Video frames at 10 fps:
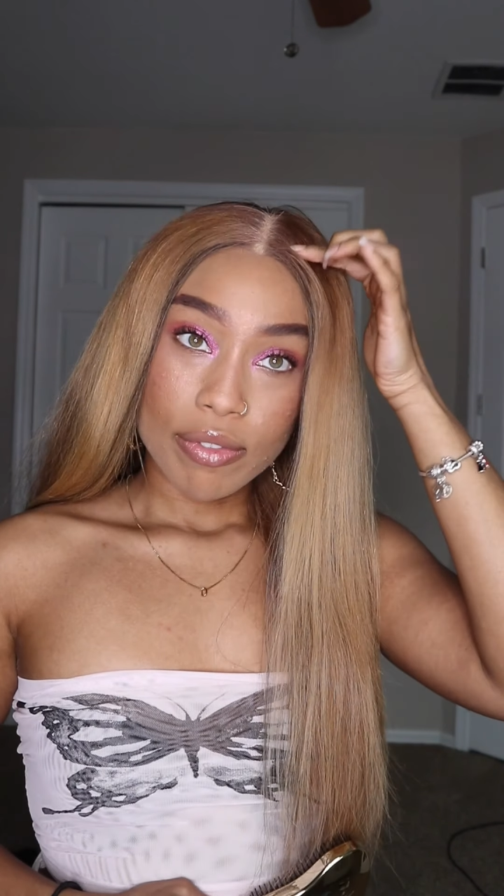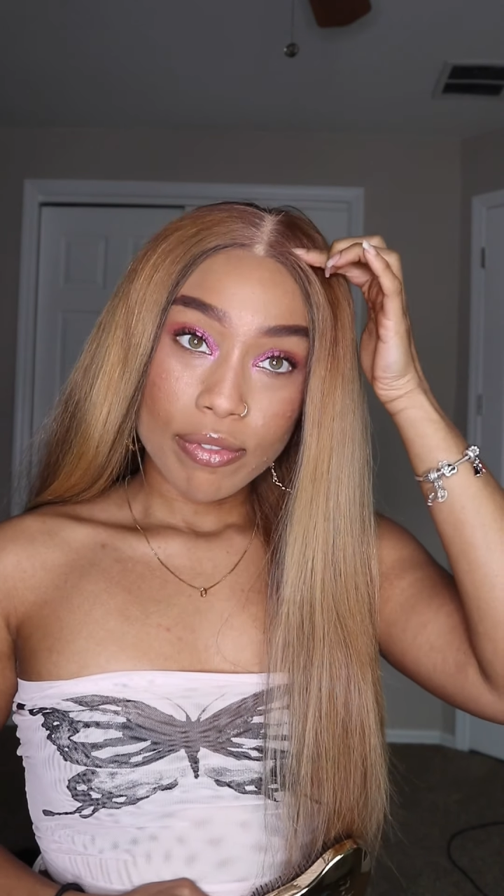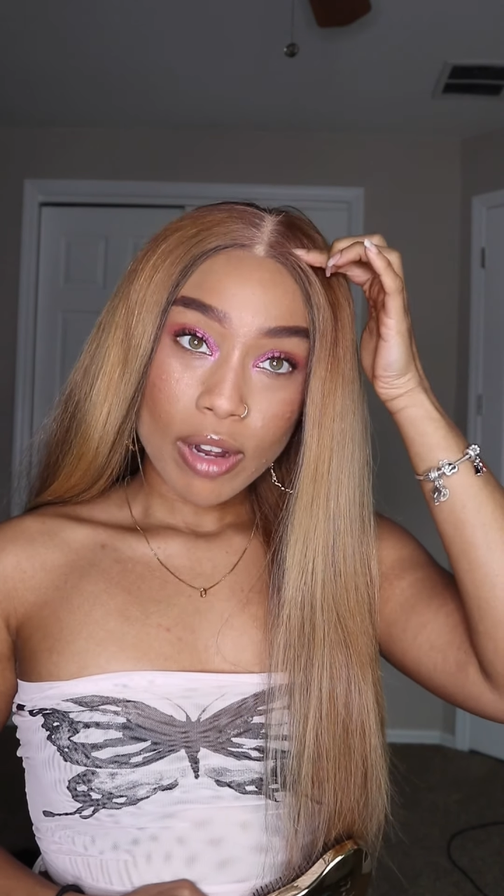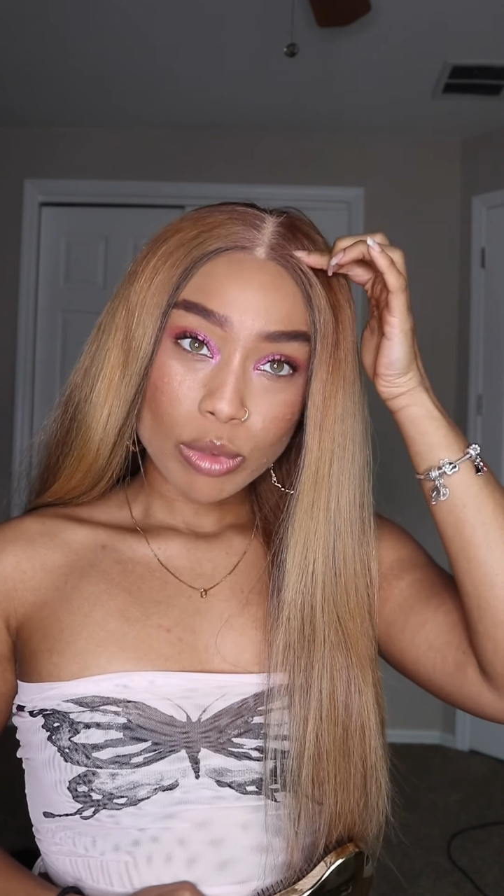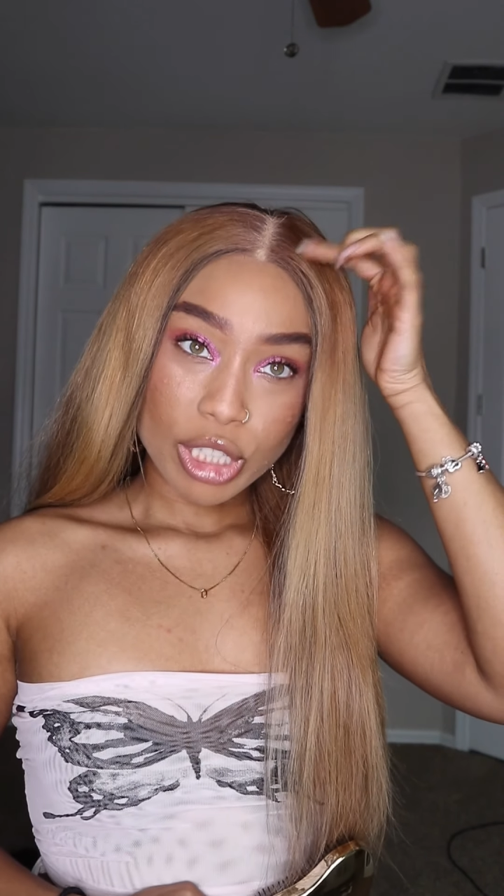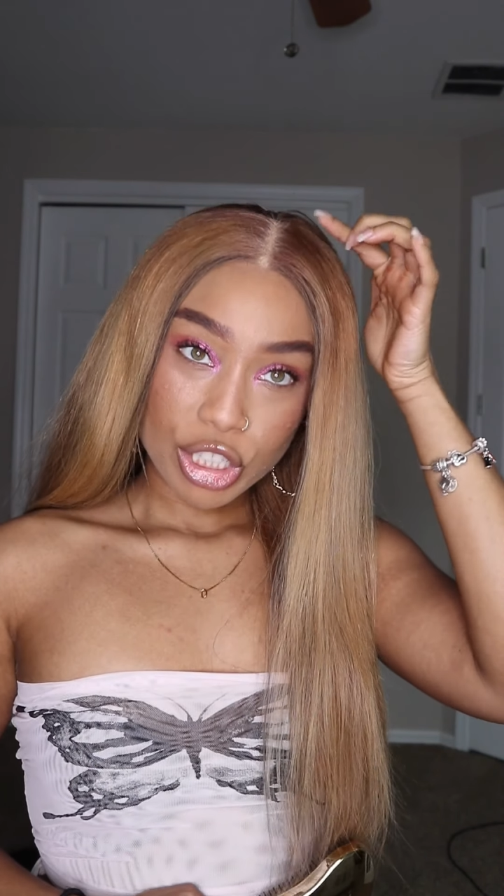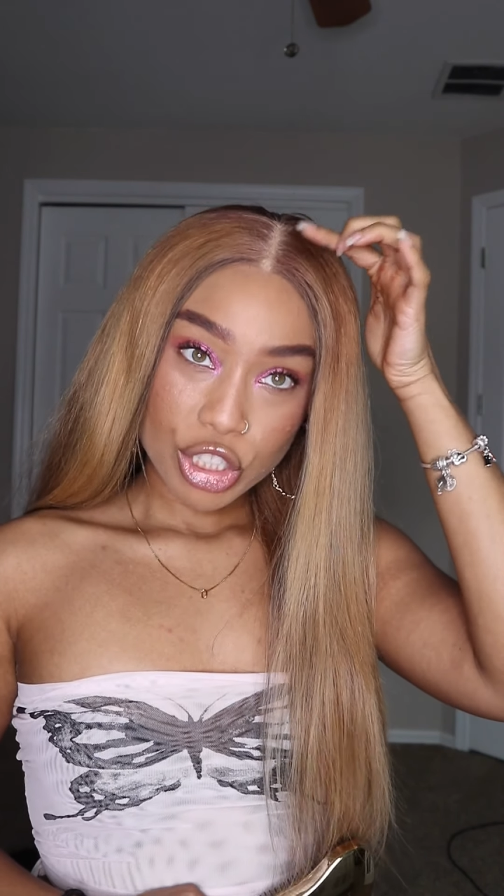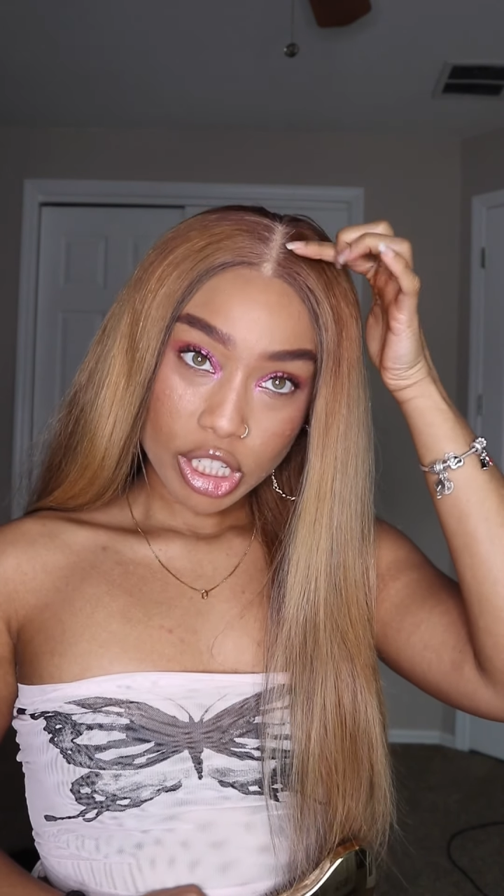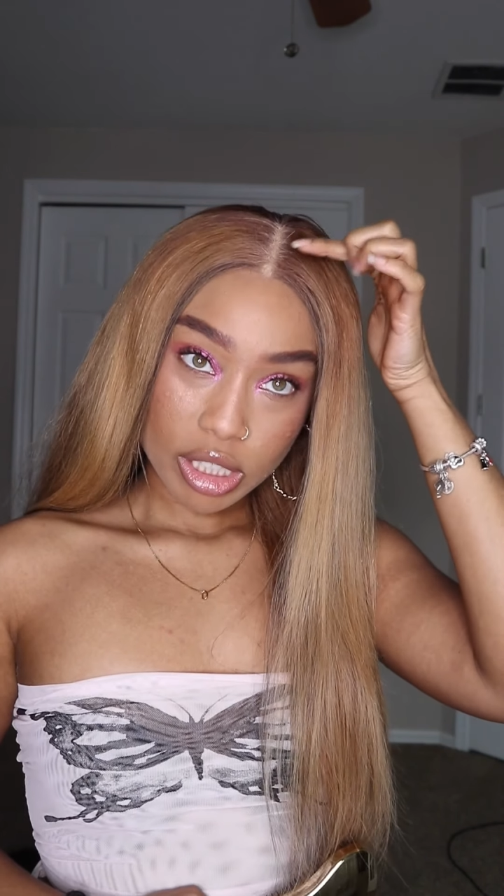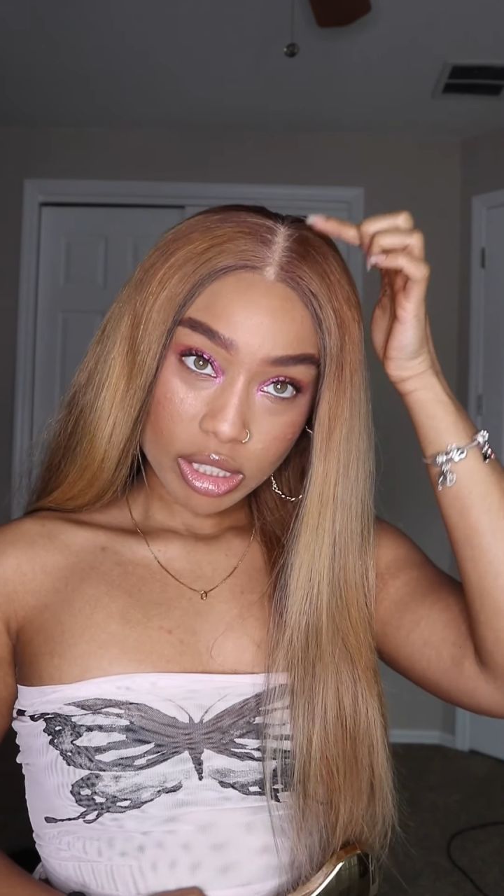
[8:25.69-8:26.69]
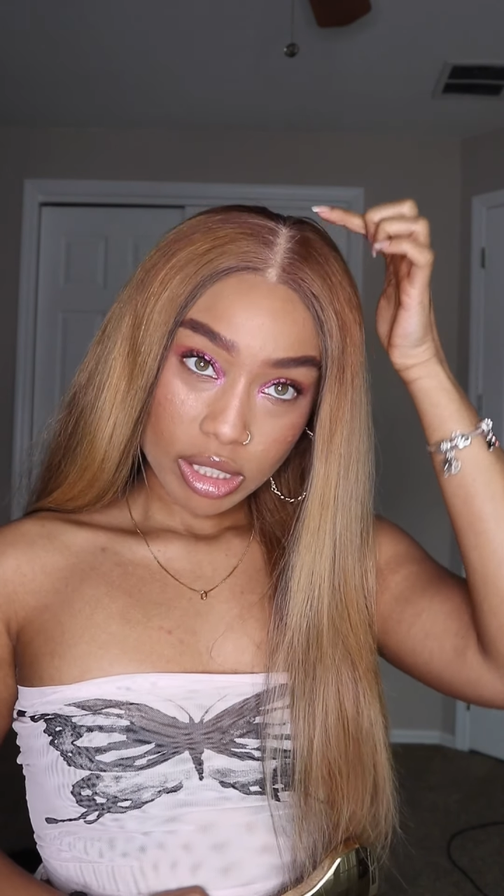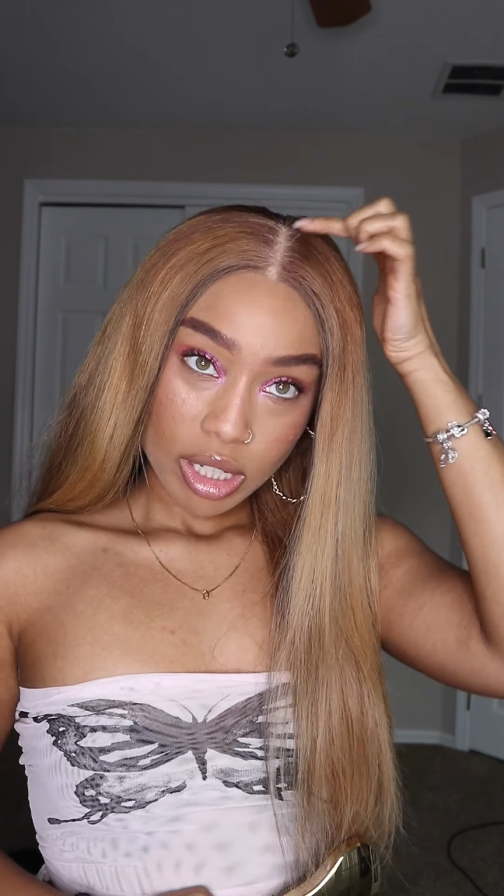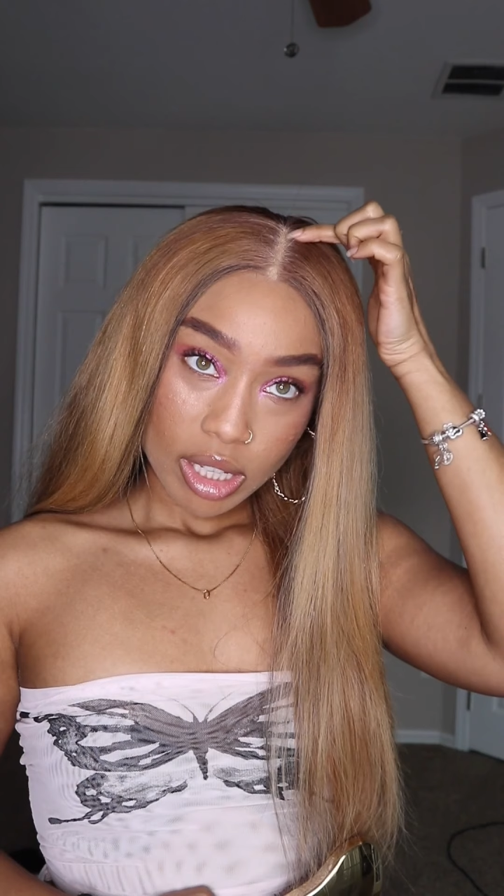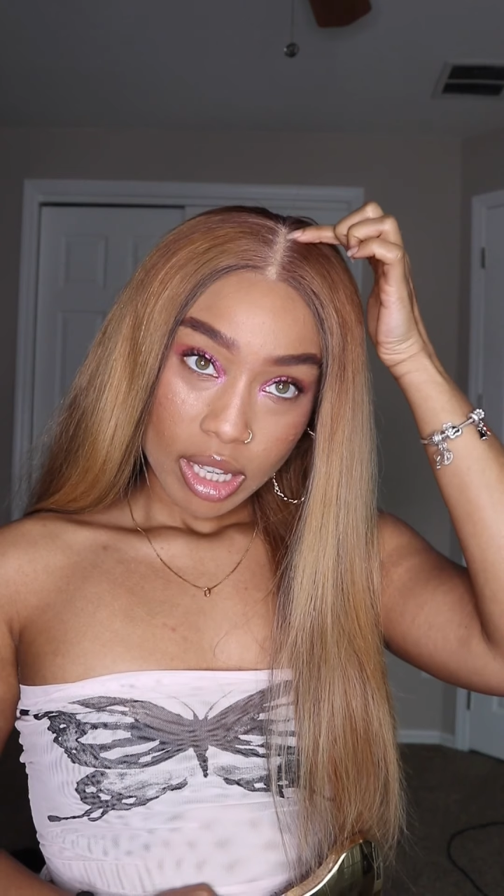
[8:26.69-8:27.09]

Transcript: foundation